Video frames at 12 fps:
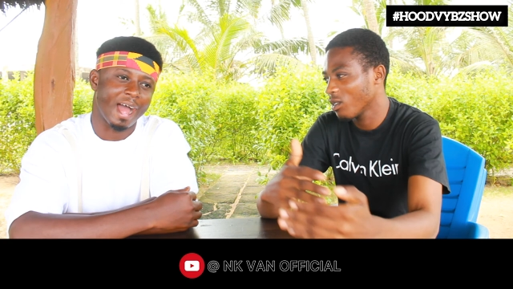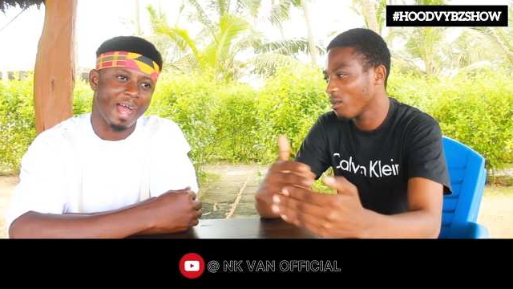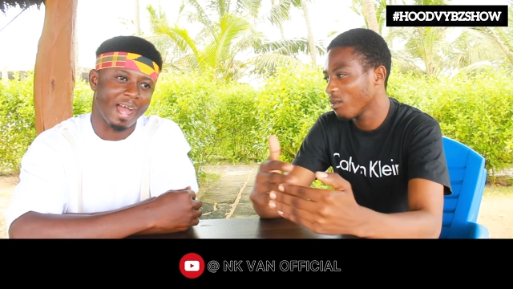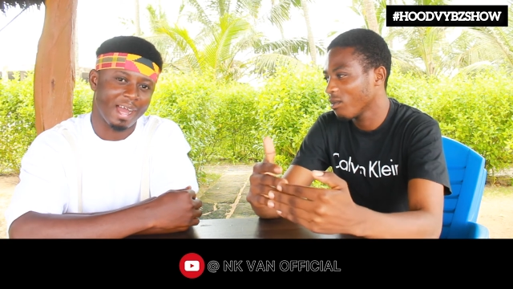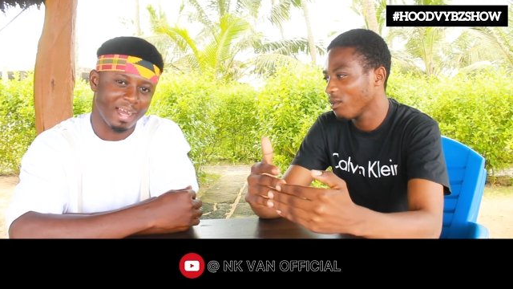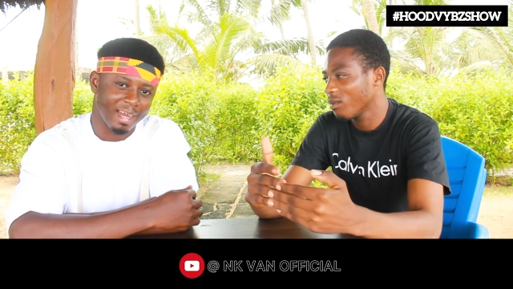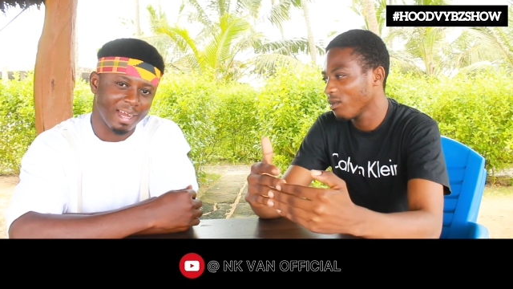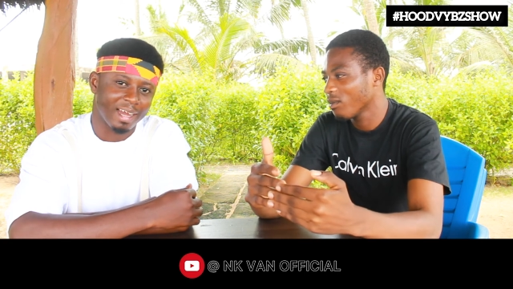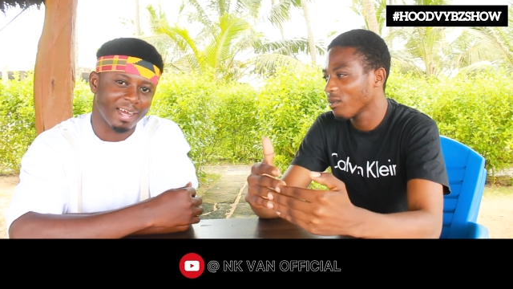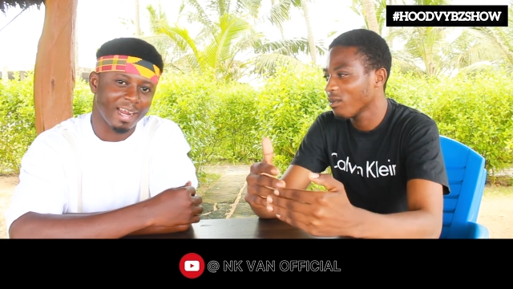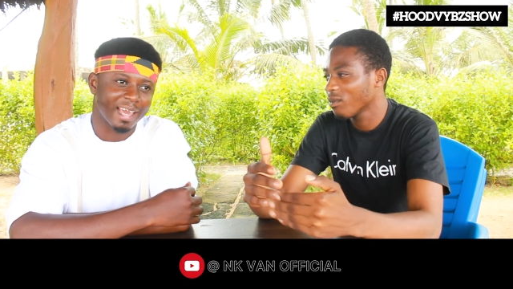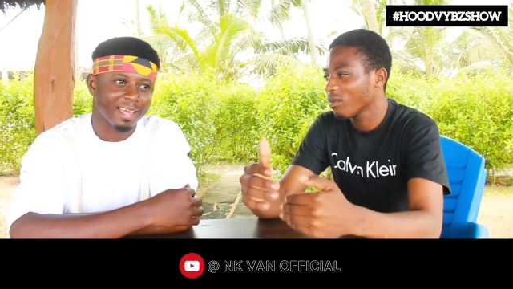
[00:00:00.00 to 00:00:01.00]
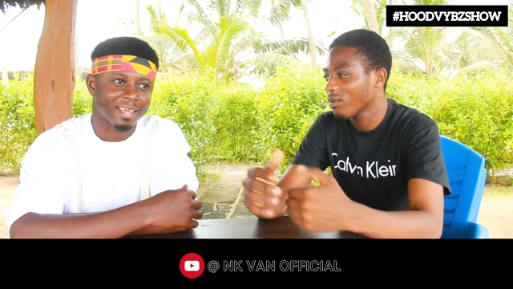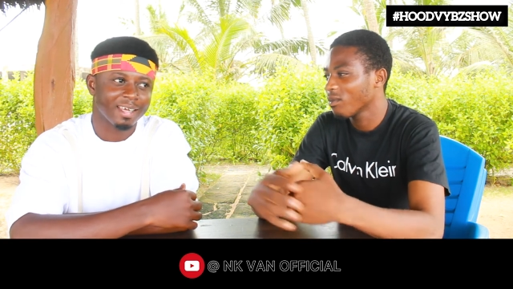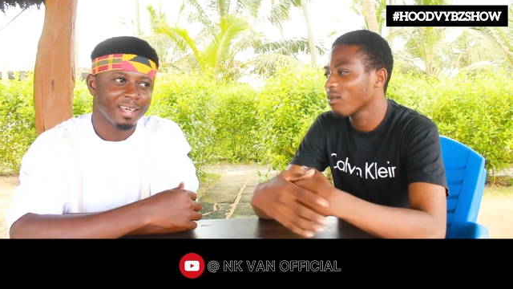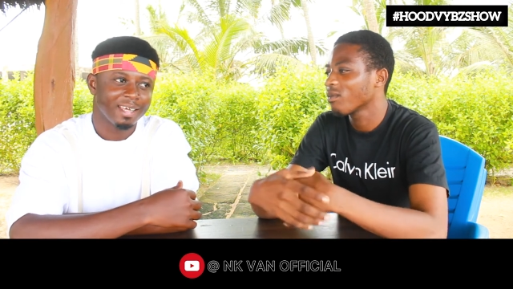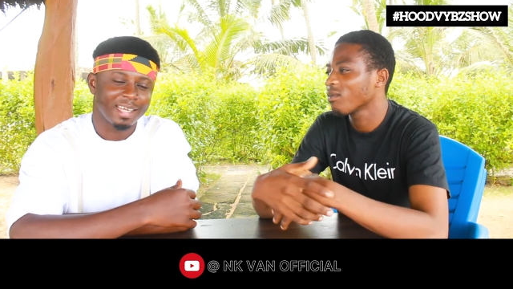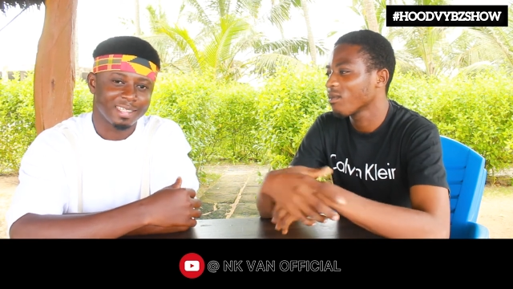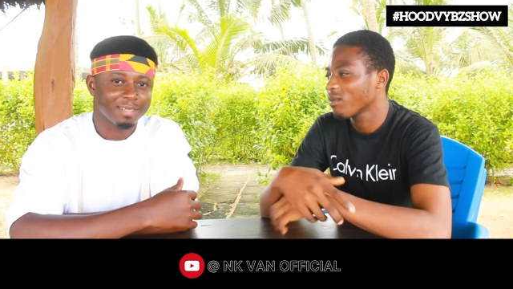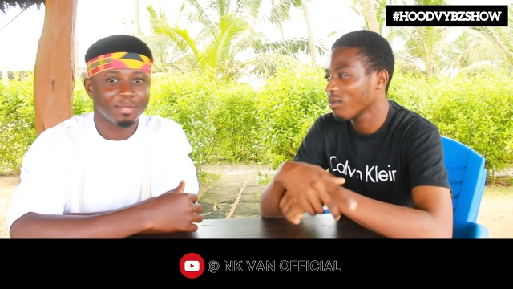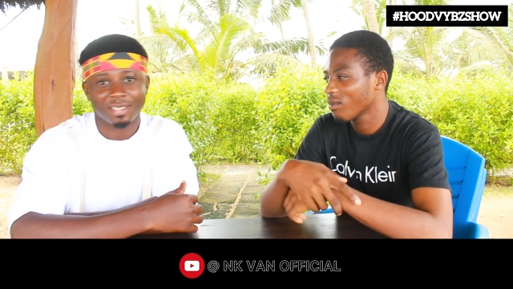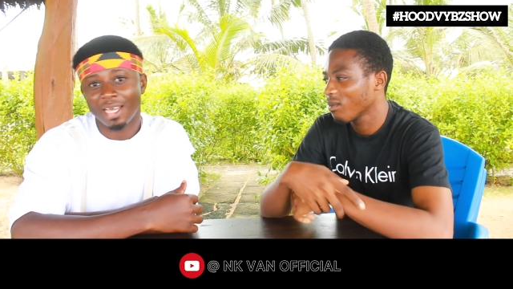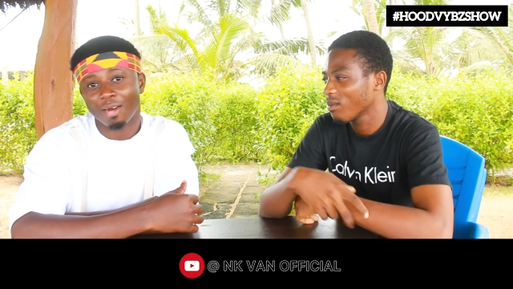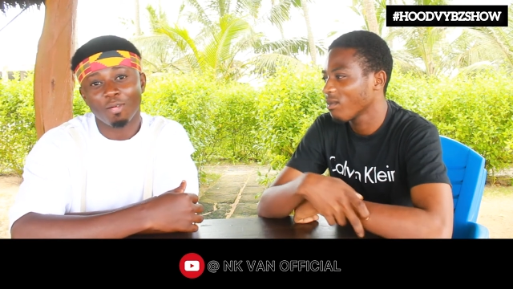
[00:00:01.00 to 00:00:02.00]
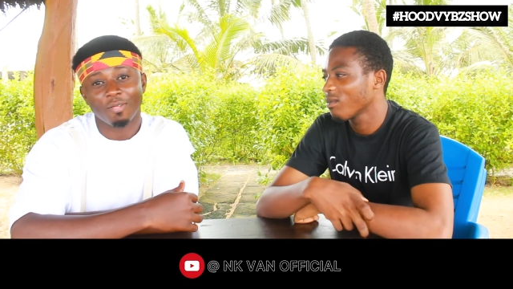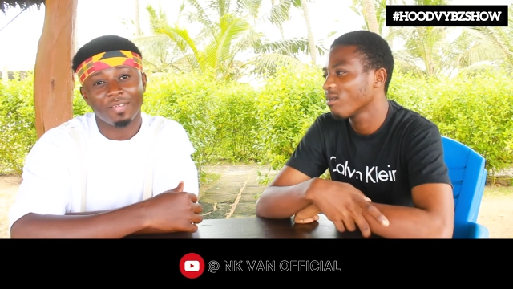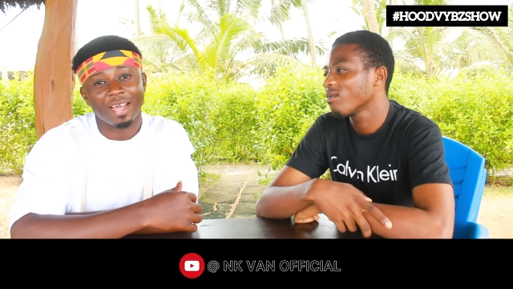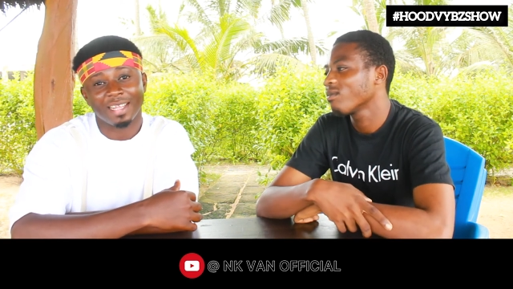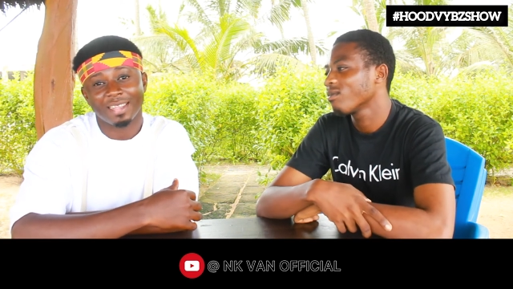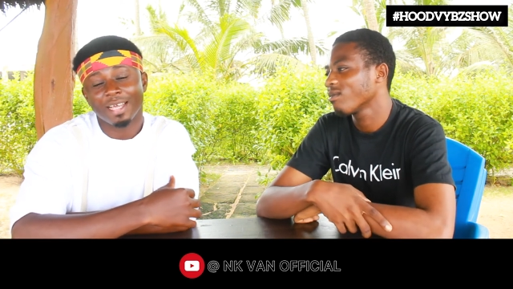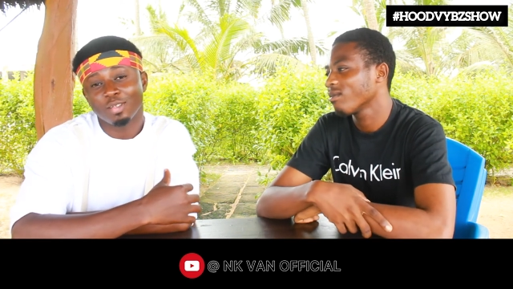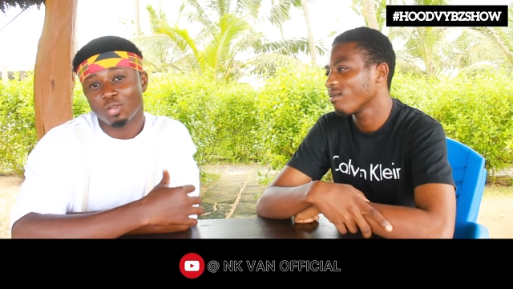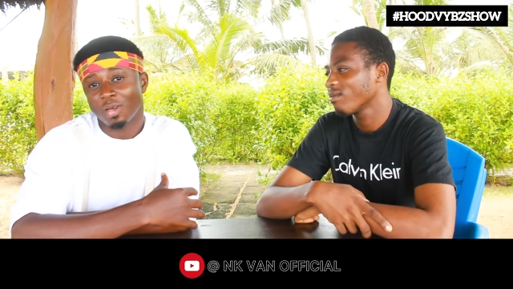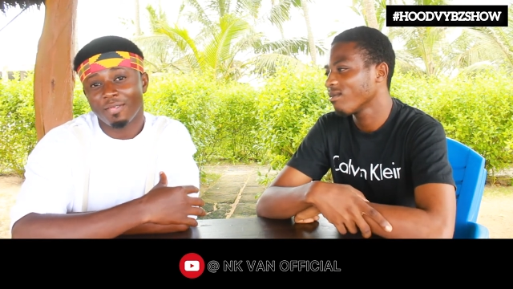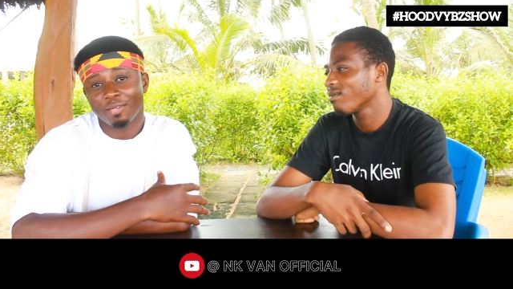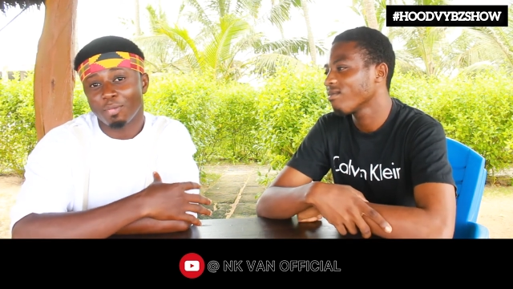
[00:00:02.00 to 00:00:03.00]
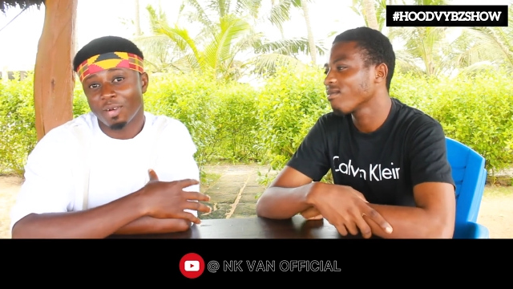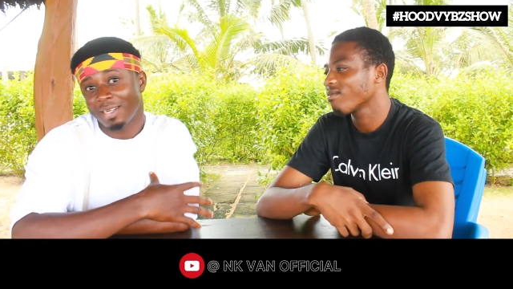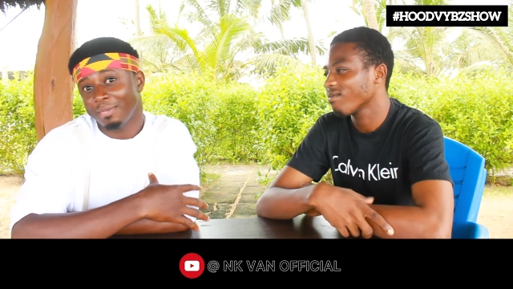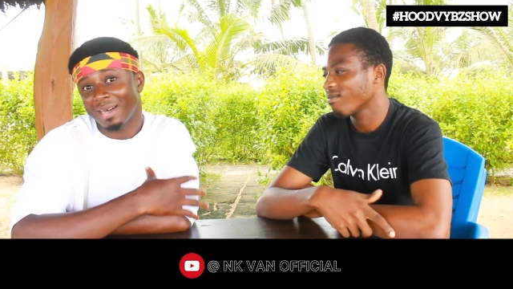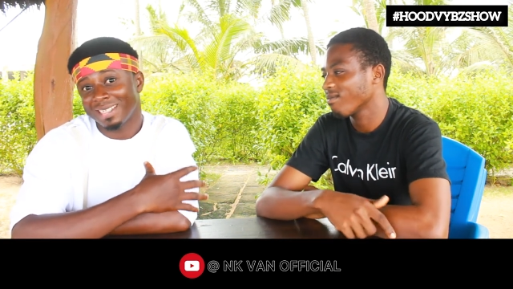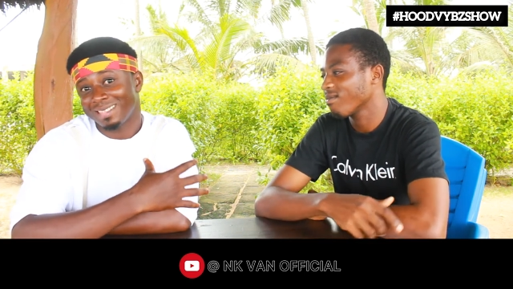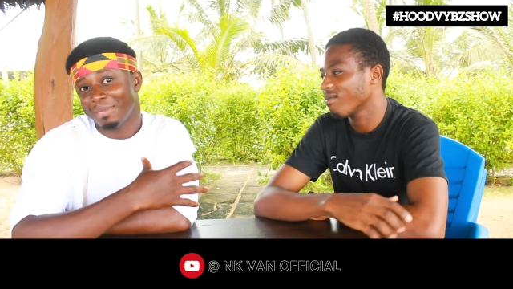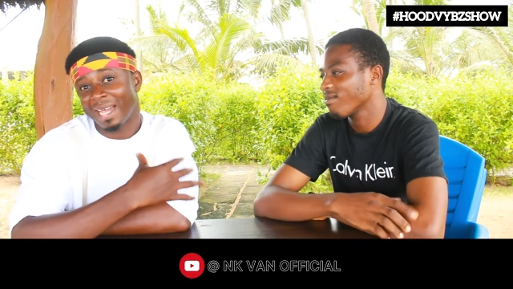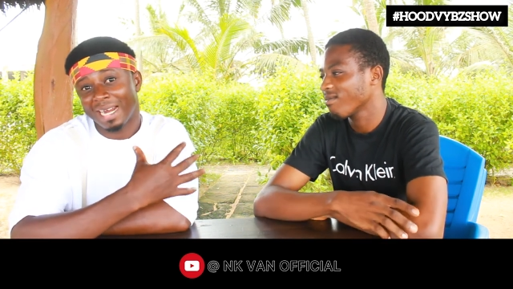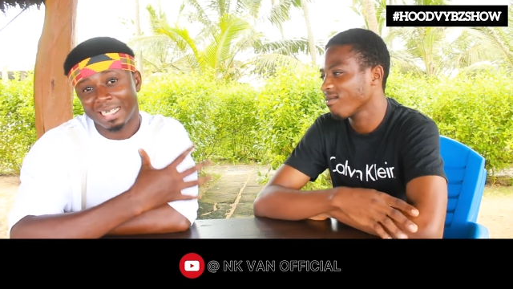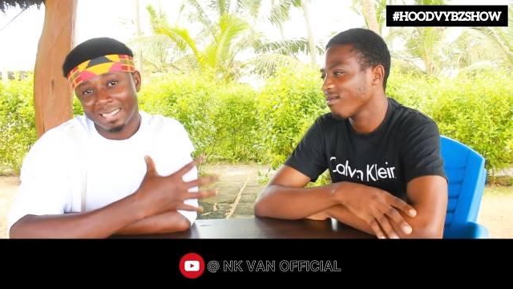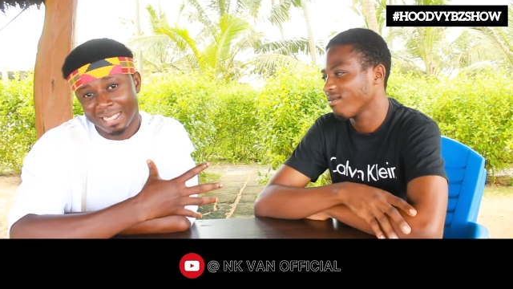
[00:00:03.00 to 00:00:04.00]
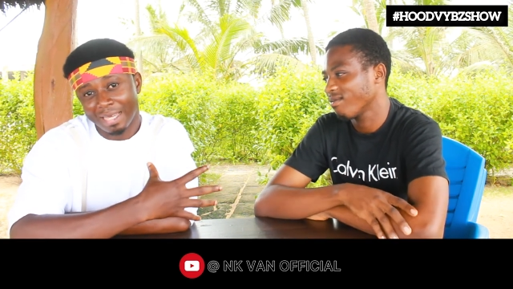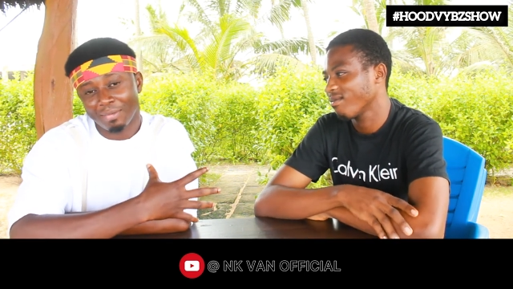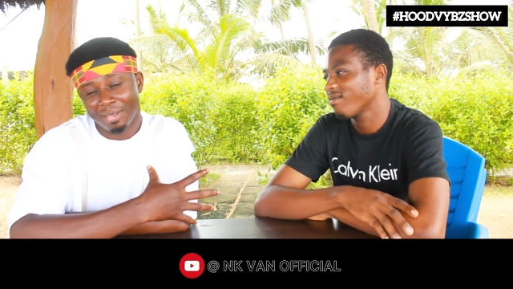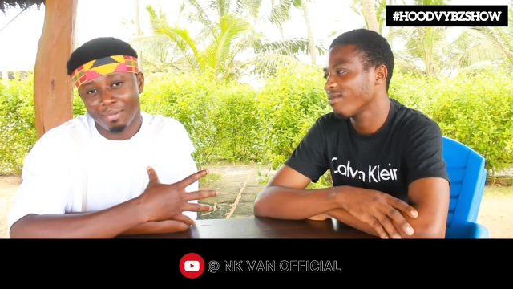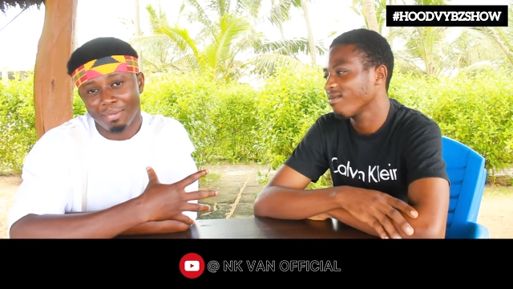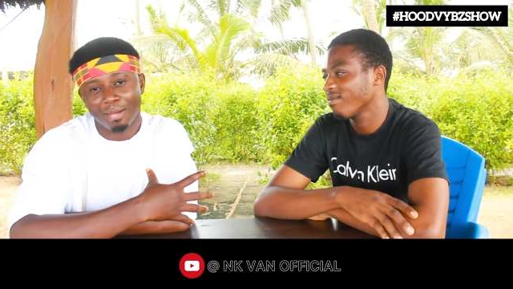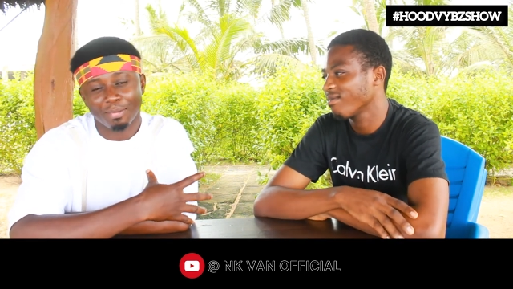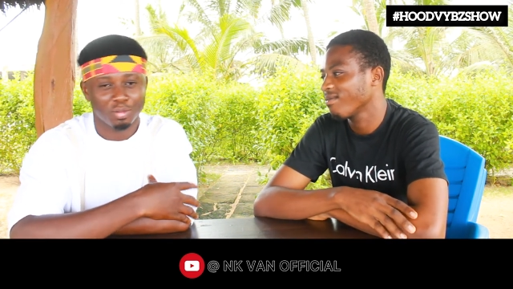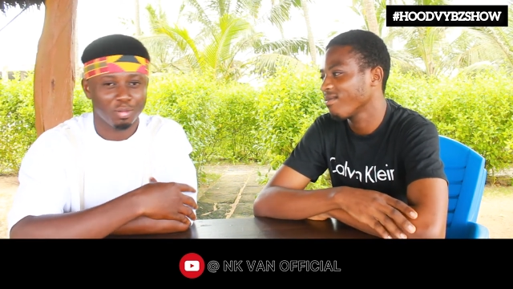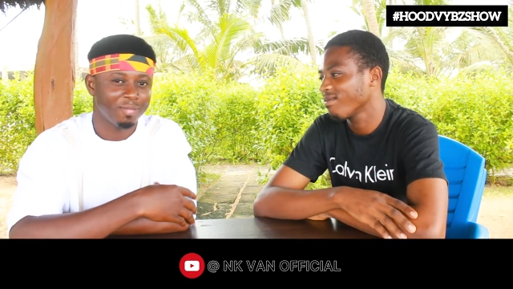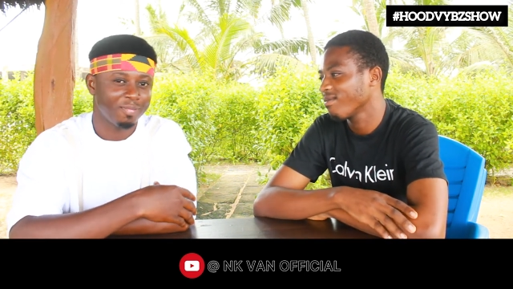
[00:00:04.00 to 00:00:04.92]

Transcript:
Speaker 1: Uh huh. Like the thing is, I not go fit attend to everybody, but mm. by that time it be back. So mm.